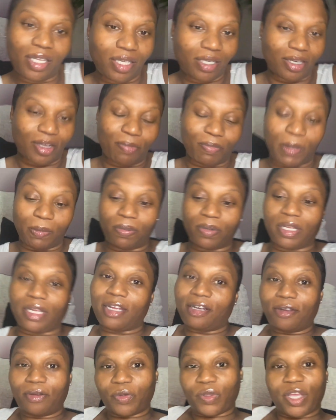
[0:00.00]
it don't be
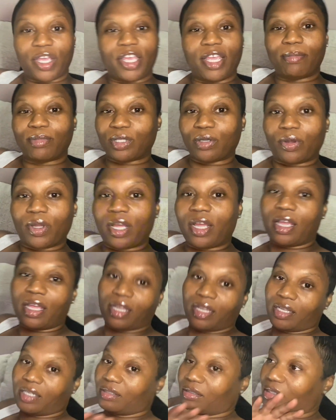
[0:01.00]
playing no games, okay?
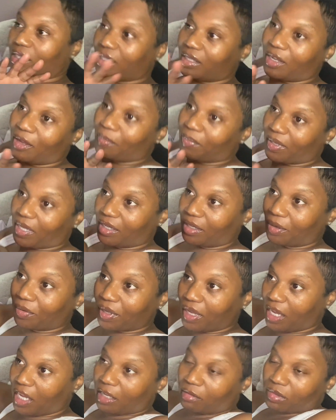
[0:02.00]
It, it don't play no
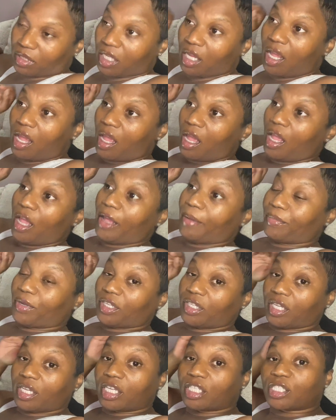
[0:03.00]
games.
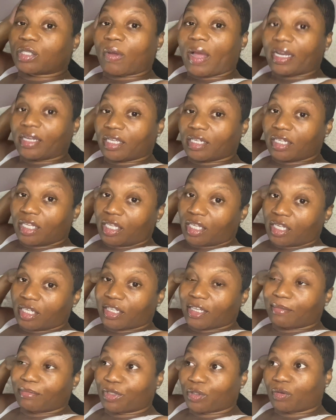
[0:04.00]
But yeah, so I didn't end
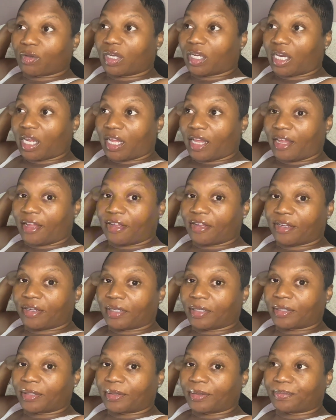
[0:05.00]
up doing that.
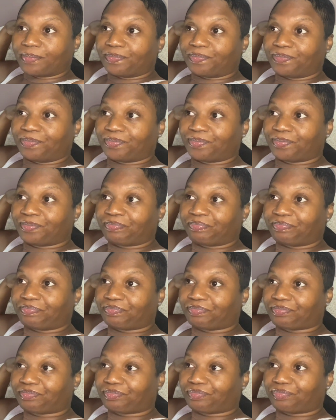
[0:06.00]
Um,
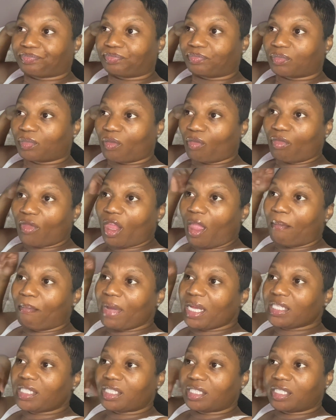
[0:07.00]

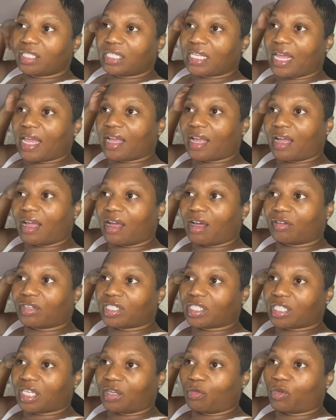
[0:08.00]
my sis had called
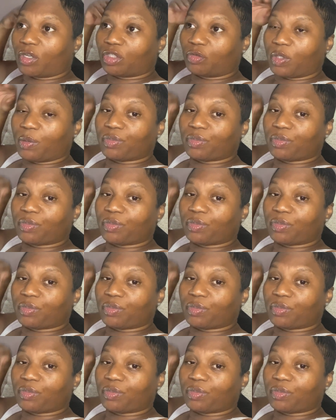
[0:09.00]
and said, well, we